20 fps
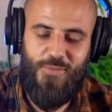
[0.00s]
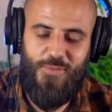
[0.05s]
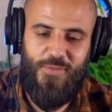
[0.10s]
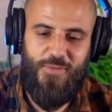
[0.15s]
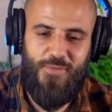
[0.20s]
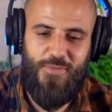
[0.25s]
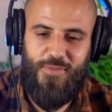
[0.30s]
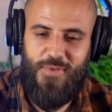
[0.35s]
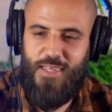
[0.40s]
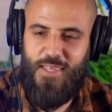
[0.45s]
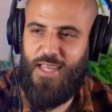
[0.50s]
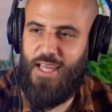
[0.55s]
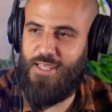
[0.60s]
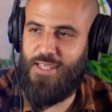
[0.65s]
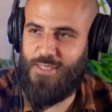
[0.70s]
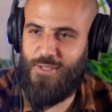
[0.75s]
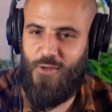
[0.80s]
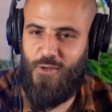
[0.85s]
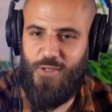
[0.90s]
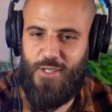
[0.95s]
Yeah, well,
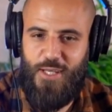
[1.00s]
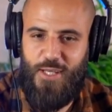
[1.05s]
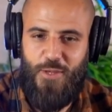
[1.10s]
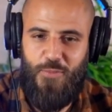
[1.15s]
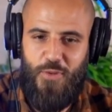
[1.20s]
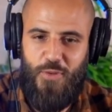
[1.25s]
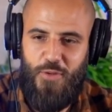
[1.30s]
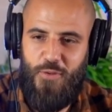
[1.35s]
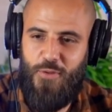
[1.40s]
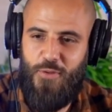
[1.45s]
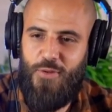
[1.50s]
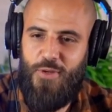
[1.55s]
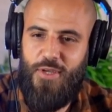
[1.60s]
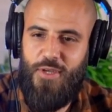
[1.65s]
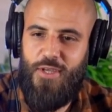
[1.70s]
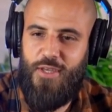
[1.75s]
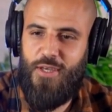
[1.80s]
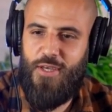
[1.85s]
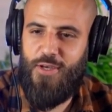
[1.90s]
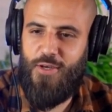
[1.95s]
whether 21 days is
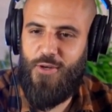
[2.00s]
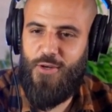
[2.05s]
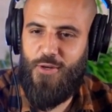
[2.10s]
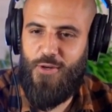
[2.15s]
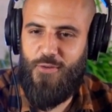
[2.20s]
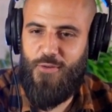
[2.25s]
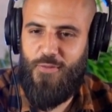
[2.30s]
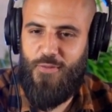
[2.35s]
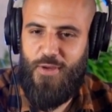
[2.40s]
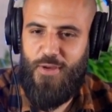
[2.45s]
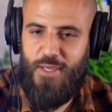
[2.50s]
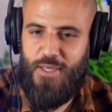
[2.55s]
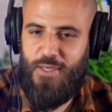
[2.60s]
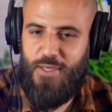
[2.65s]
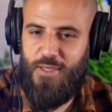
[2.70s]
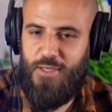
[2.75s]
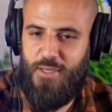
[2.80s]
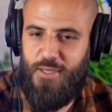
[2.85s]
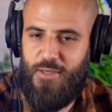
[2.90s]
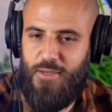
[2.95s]
magic or not, we'll get
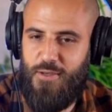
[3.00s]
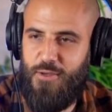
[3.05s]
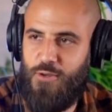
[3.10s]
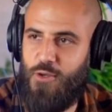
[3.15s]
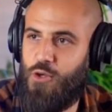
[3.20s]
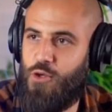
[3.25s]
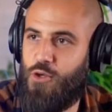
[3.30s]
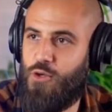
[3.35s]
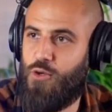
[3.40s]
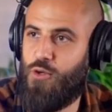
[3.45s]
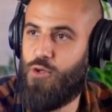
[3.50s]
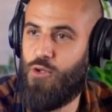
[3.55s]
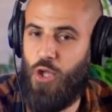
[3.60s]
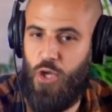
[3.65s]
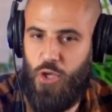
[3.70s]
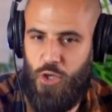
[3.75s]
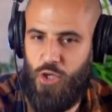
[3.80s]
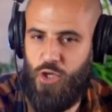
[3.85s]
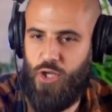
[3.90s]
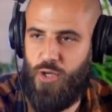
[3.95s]
into that. But first,
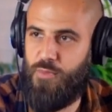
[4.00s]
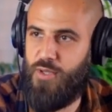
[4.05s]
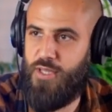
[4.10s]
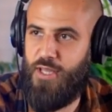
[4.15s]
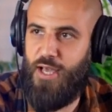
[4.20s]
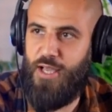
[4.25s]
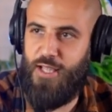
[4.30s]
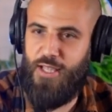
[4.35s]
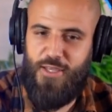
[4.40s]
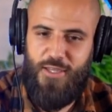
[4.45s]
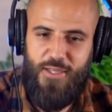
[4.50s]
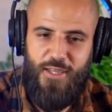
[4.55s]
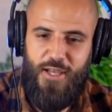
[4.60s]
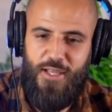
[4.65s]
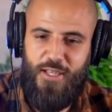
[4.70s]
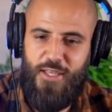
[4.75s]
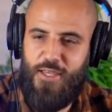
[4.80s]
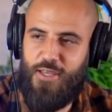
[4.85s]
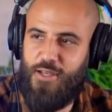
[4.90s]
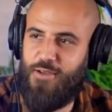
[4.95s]
what are we
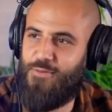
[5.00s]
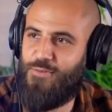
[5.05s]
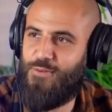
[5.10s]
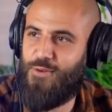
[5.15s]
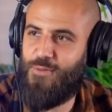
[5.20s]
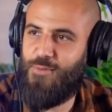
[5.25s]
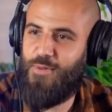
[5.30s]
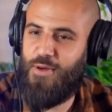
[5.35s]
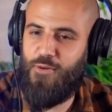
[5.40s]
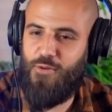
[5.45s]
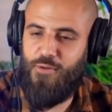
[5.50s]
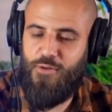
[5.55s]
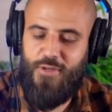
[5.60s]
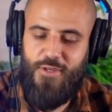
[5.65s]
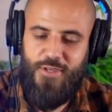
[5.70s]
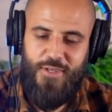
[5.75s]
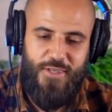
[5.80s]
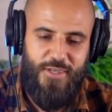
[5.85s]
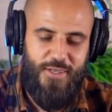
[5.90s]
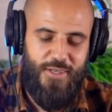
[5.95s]
actually putting in these
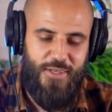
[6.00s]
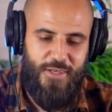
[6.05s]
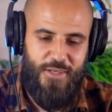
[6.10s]
smoothies?